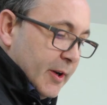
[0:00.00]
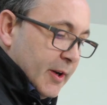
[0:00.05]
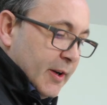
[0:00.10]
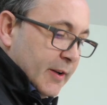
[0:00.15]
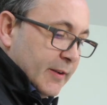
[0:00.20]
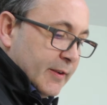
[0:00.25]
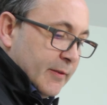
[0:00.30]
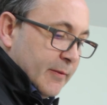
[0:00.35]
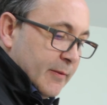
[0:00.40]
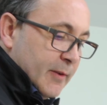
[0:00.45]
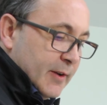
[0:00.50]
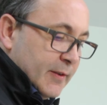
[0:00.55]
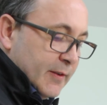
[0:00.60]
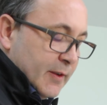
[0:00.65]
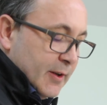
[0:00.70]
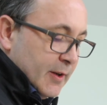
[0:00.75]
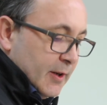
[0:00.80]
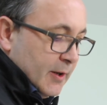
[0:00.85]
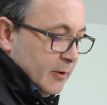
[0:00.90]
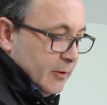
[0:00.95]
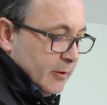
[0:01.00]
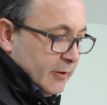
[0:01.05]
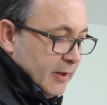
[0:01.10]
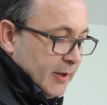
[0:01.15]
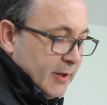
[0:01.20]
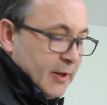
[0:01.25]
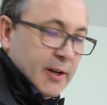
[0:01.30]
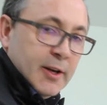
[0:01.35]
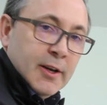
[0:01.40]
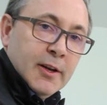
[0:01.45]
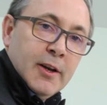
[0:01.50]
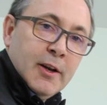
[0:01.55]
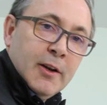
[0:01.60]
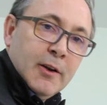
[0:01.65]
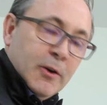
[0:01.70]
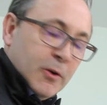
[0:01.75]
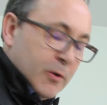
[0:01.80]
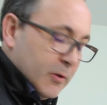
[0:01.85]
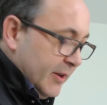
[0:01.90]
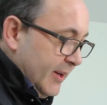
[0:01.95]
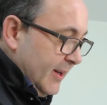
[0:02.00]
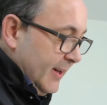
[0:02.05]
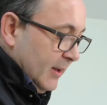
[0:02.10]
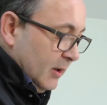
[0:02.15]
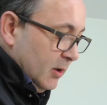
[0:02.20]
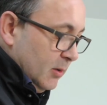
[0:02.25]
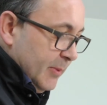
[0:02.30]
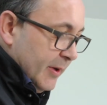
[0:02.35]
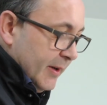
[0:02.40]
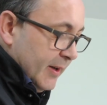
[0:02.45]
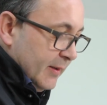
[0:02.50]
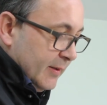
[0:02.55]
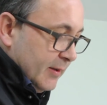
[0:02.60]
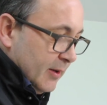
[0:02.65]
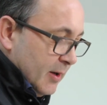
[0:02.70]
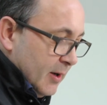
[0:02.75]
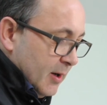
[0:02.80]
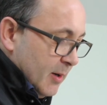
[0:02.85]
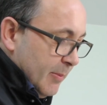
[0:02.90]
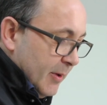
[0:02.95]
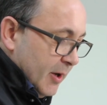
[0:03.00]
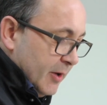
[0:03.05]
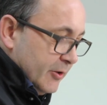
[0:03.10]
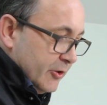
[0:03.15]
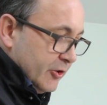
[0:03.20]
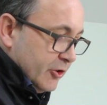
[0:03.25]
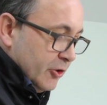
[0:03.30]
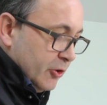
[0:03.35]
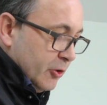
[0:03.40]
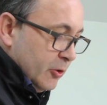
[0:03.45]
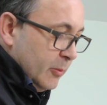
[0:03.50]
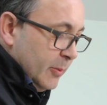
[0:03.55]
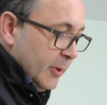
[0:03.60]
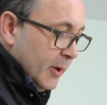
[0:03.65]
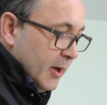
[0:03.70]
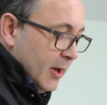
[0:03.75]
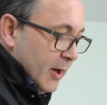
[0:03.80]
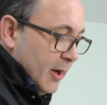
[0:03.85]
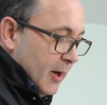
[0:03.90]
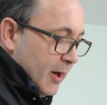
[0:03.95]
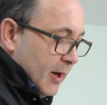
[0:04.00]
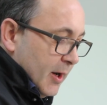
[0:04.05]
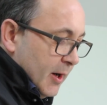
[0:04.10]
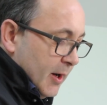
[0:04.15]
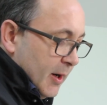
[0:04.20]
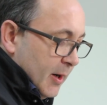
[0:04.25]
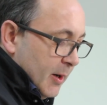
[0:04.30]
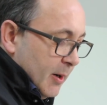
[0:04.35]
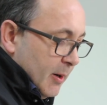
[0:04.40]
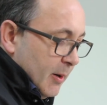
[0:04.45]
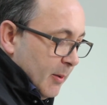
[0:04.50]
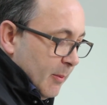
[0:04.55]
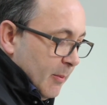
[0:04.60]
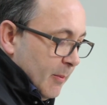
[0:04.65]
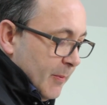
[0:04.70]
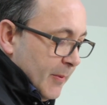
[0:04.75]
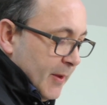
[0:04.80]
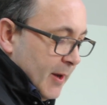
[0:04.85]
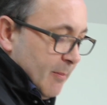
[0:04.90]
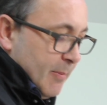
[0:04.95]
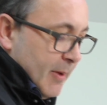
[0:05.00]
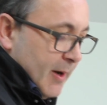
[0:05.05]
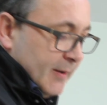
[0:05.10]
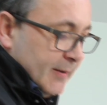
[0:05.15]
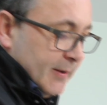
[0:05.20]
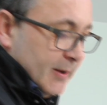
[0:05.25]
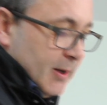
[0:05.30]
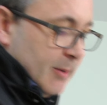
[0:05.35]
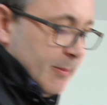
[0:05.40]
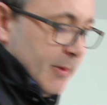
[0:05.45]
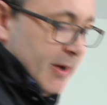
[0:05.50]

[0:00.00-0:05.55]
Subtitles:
It looks like a long needle, but it's a blunt tube. That basically